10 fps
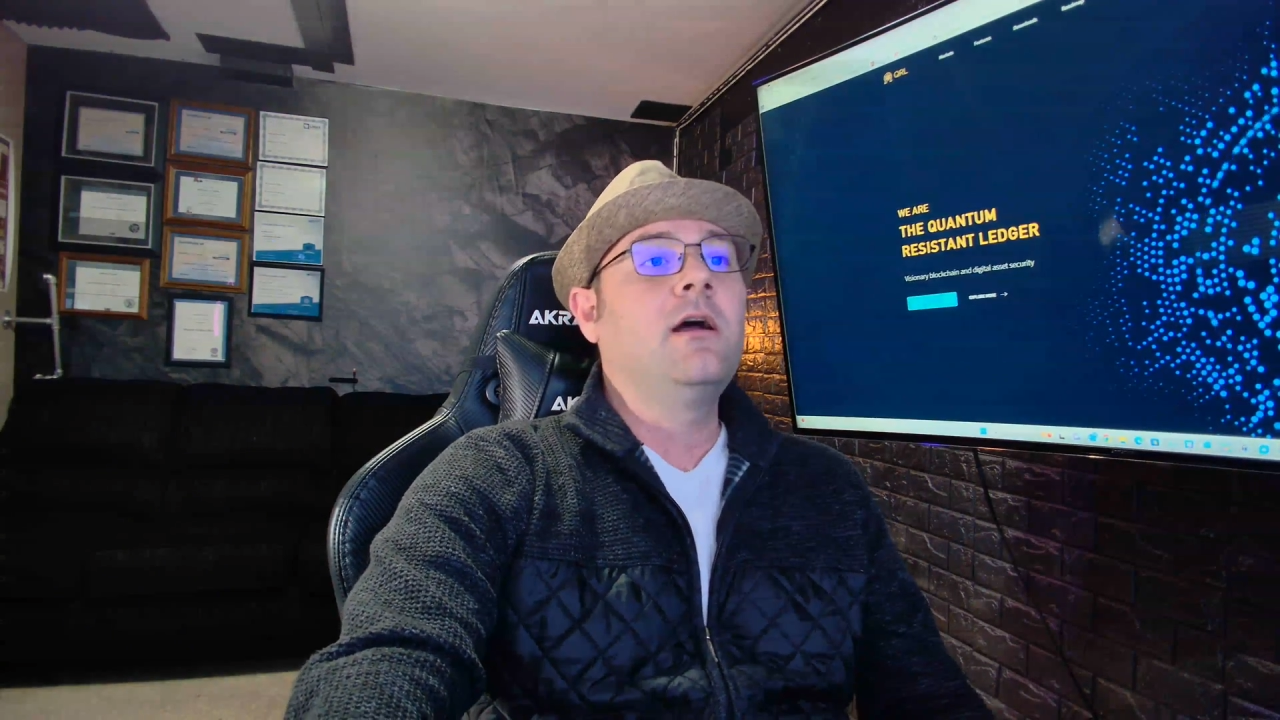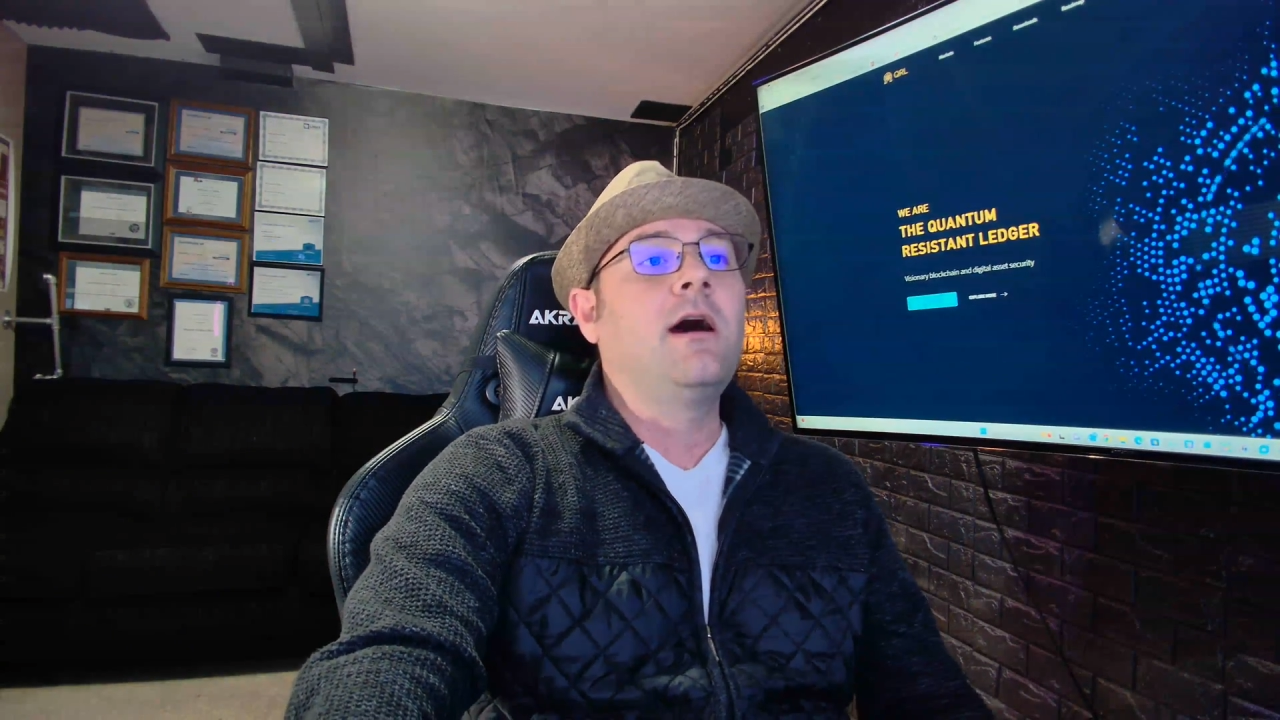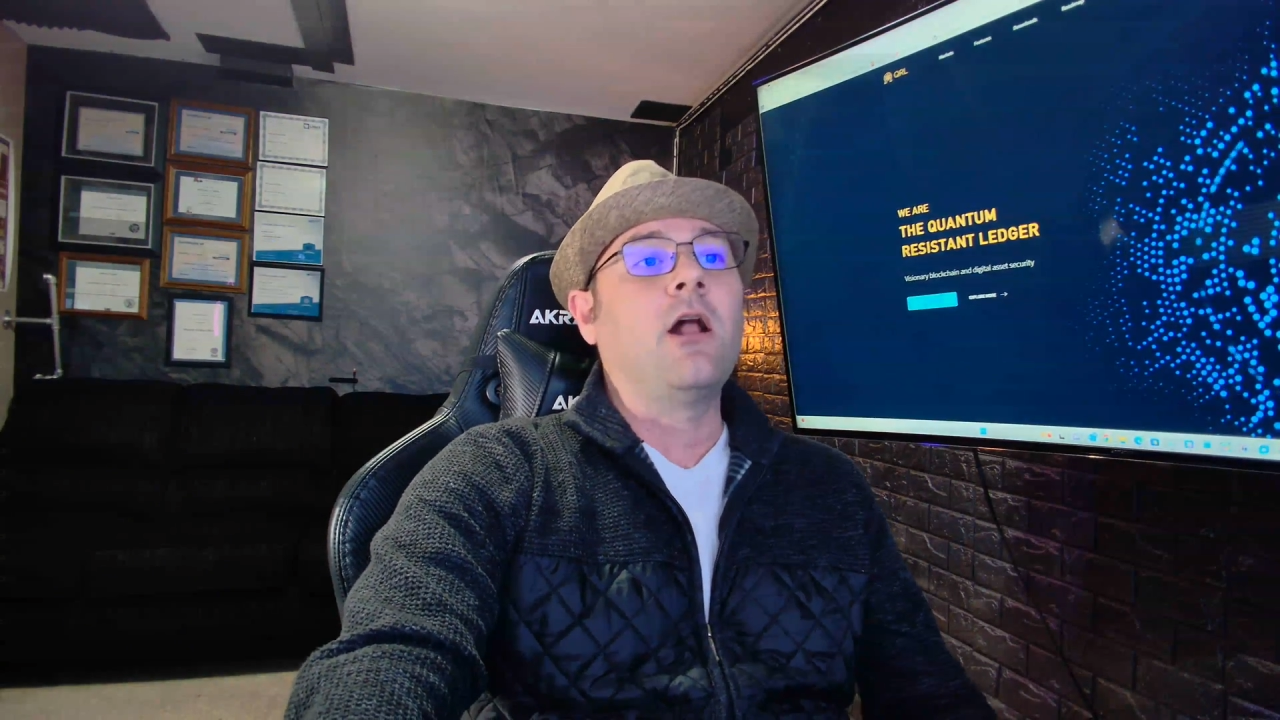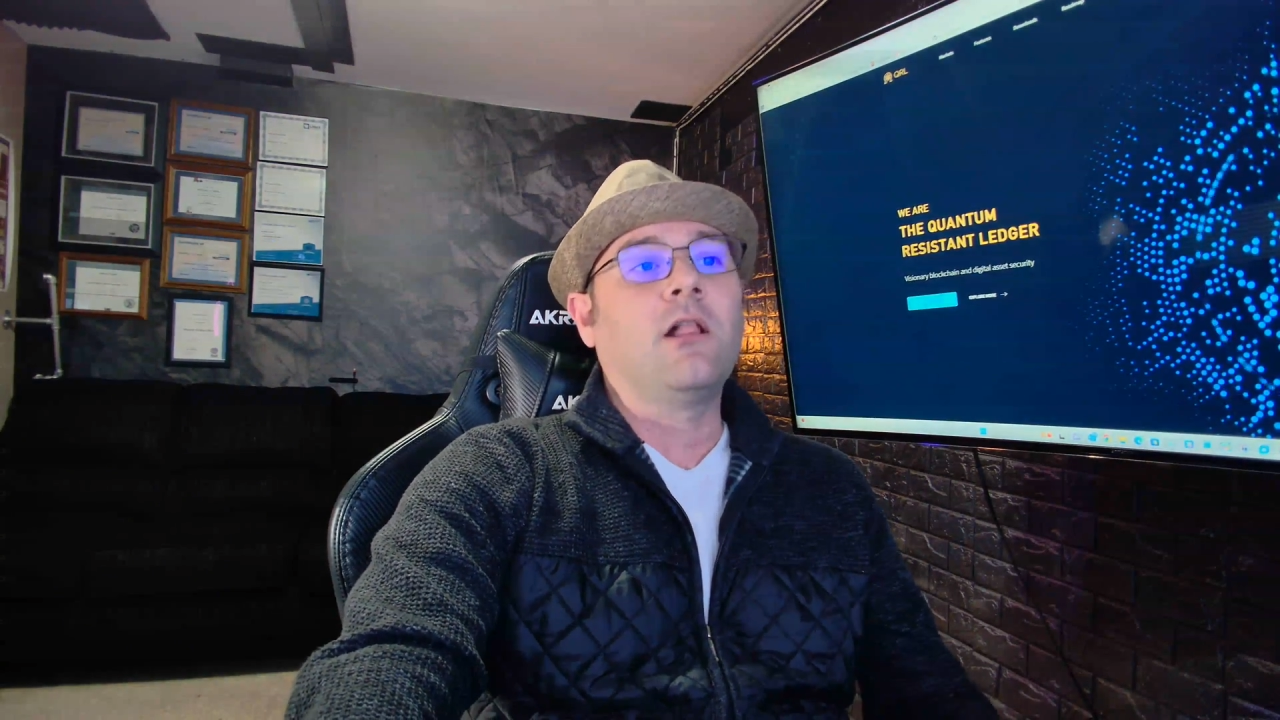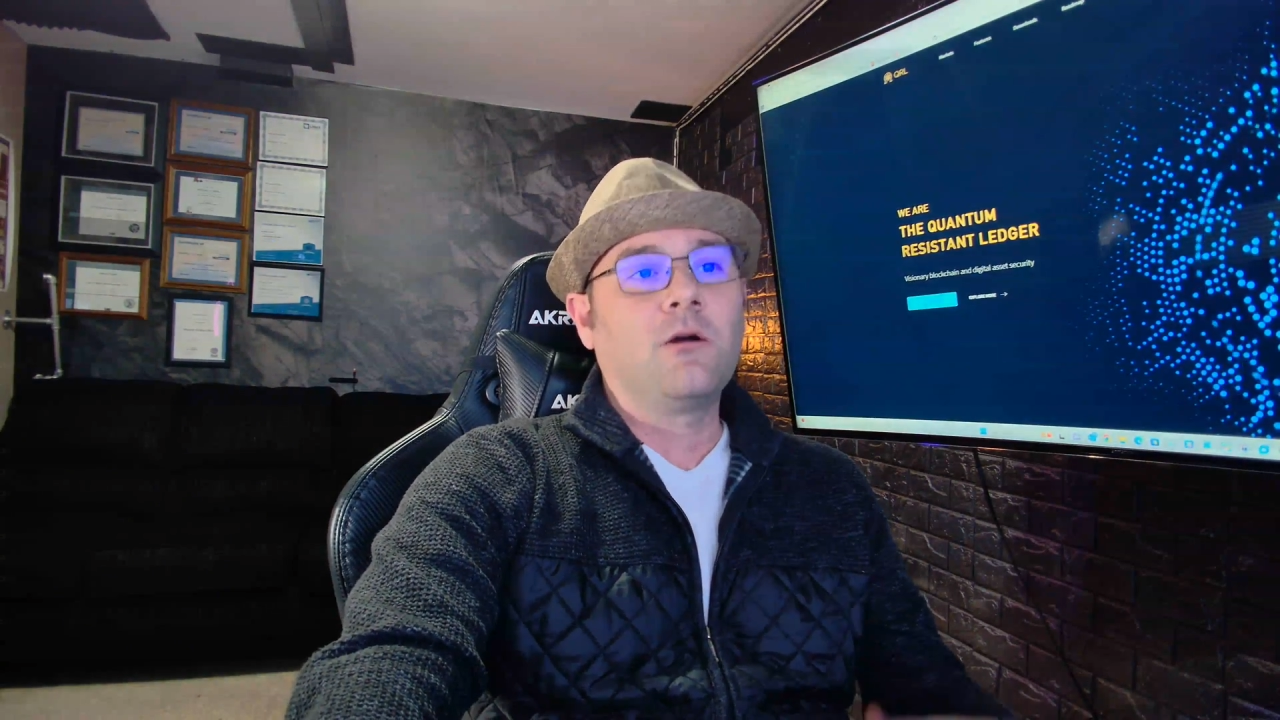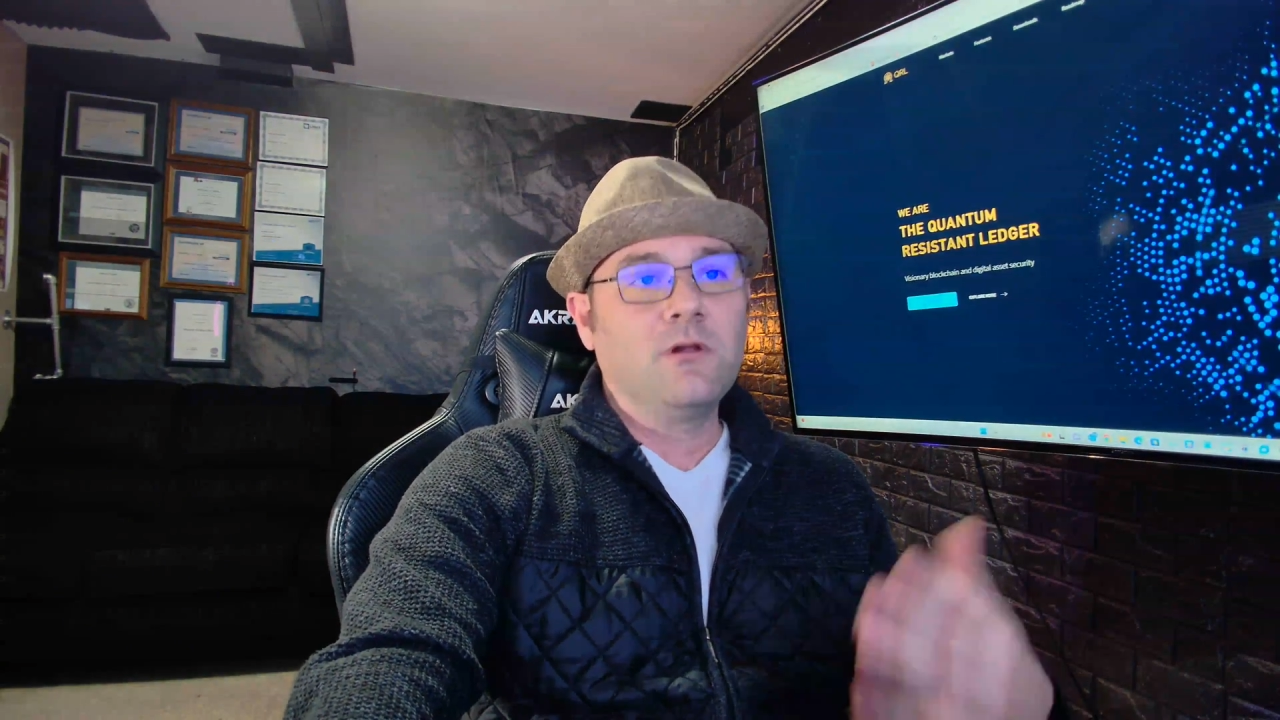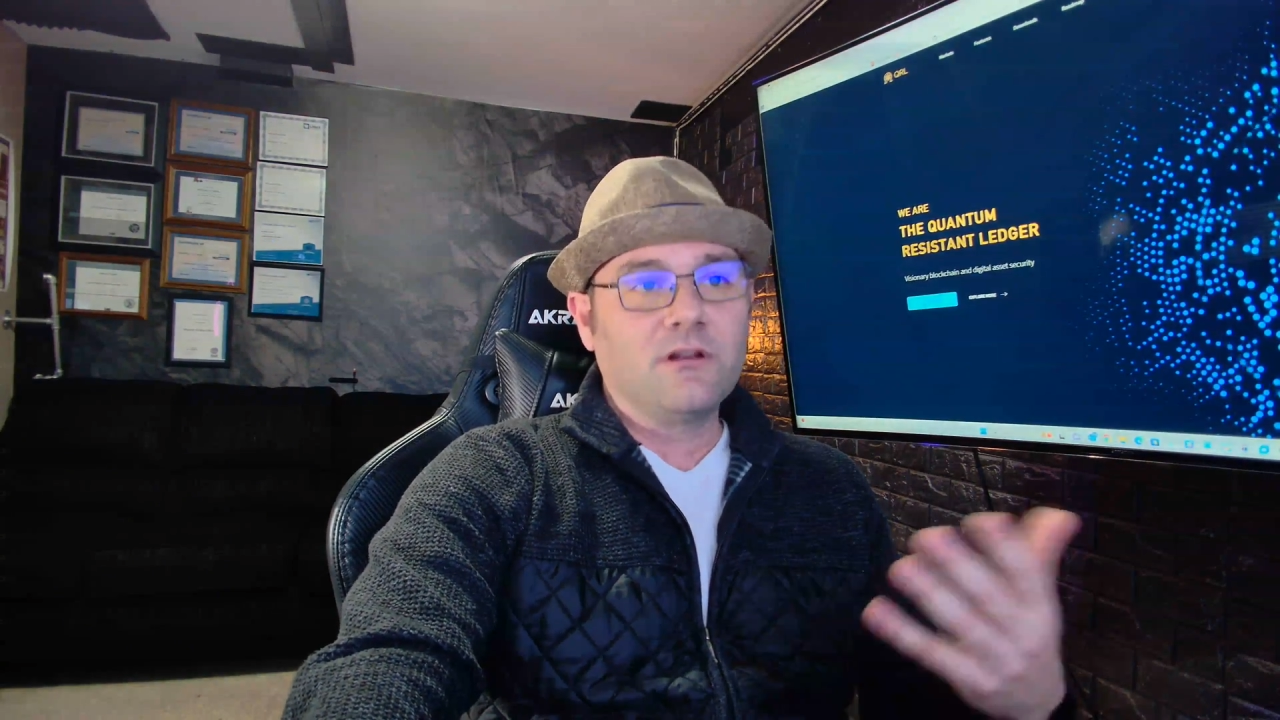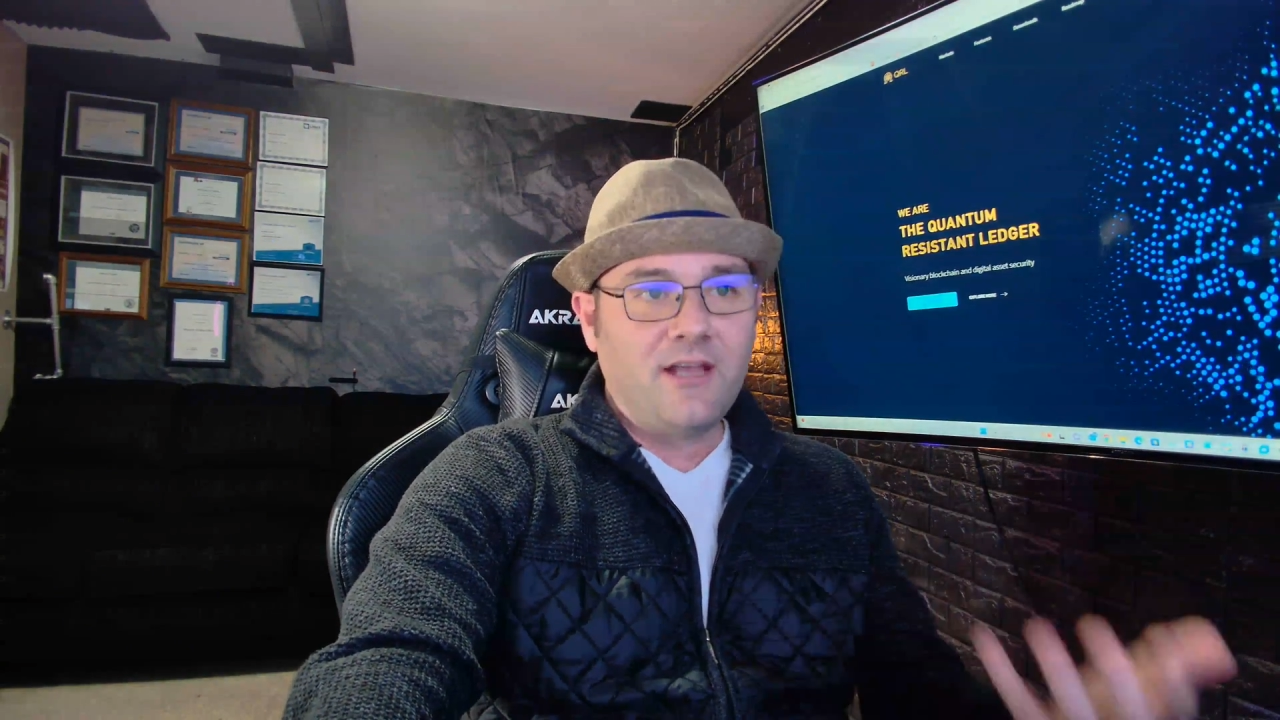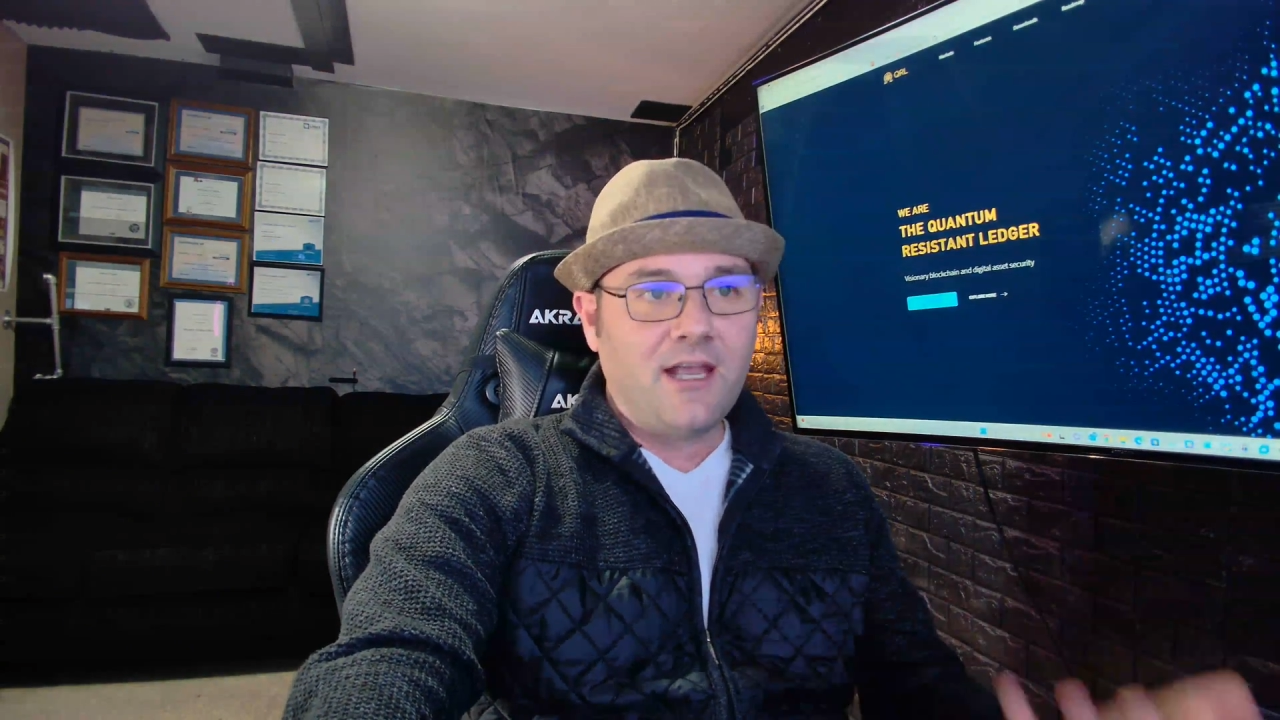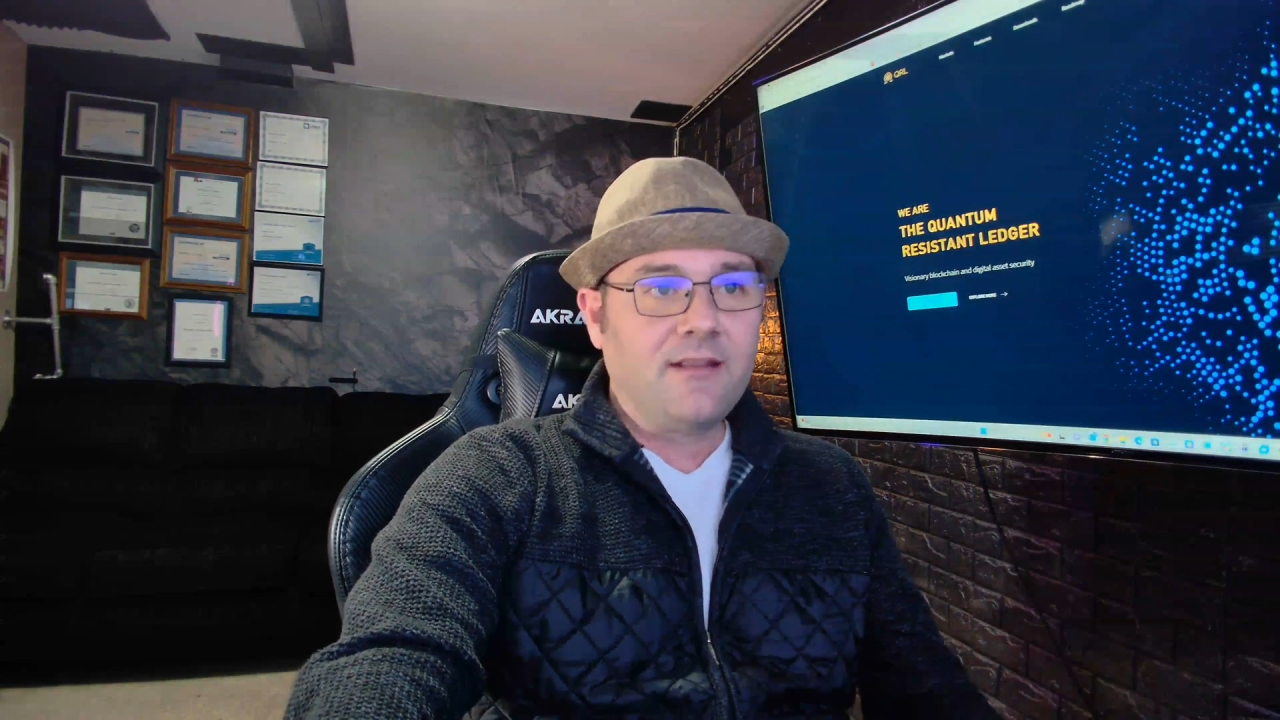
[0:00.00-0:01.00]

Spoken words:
How long will it take